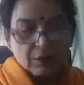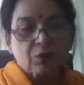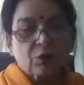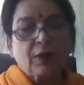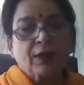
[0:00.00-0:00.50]

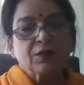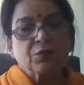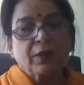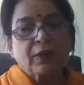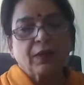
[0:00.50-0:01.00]
So
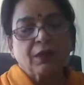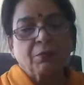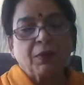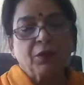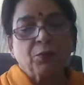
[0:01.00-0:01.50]
that's why,
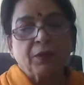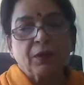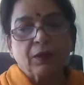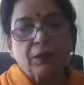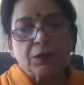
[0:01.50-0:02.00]
in my
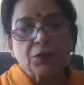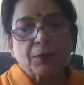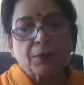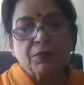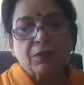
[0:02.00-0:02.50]
opinion, this
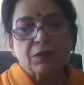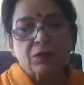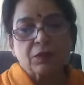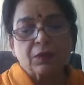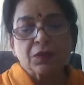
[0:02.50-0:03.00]
chapter
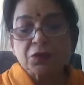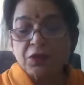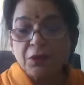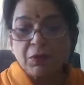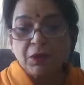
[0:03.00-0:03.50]
is
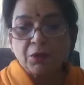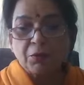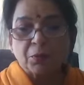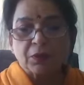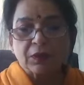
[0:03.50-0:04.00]
extremely
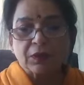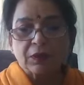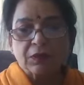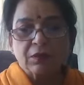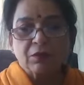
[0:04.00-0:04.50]

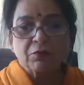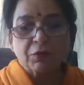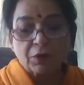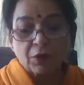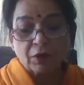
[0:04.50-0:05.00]
important
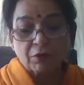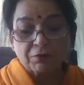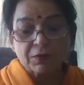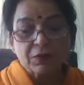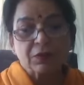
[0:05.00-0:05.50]
for all
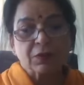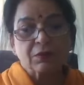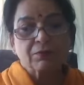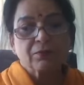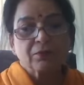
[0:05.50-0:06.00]
of us.
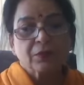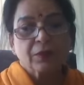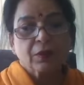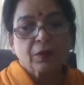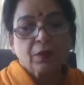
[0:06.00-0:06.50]

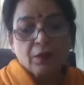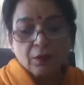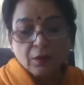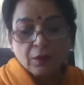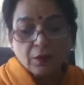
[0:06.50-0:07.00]

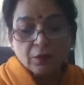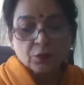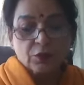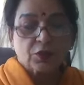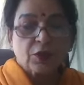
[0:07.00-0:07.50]

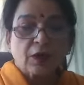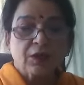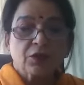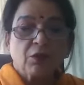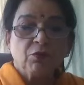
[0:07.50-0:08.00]
So it
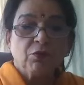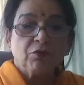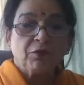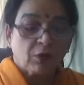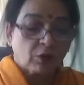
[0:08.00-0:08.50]
starts
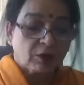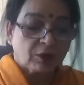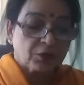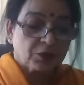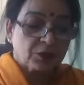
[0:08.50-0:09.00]
out with the
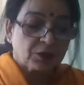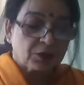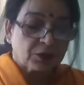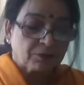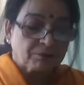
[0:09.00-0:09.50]
Lord
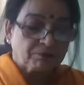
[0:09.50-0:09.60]
Krishna's